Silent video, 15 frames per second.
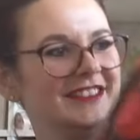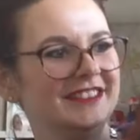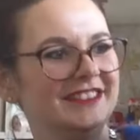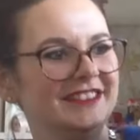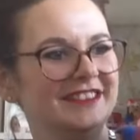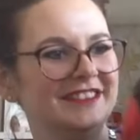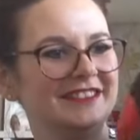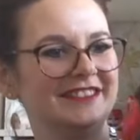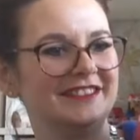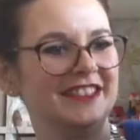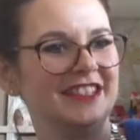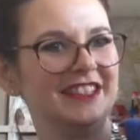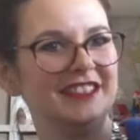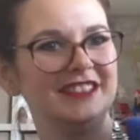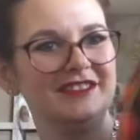Oh, a
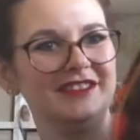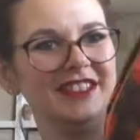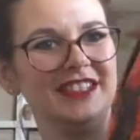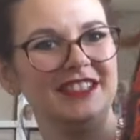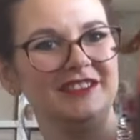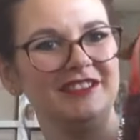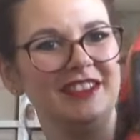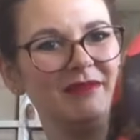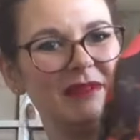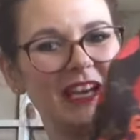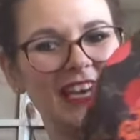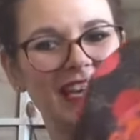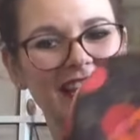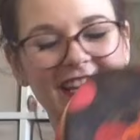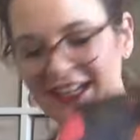lovely, lovely
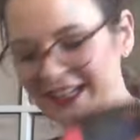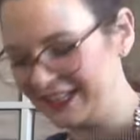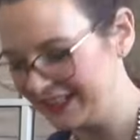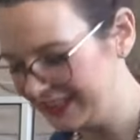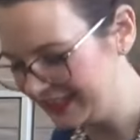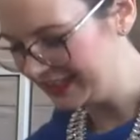bag.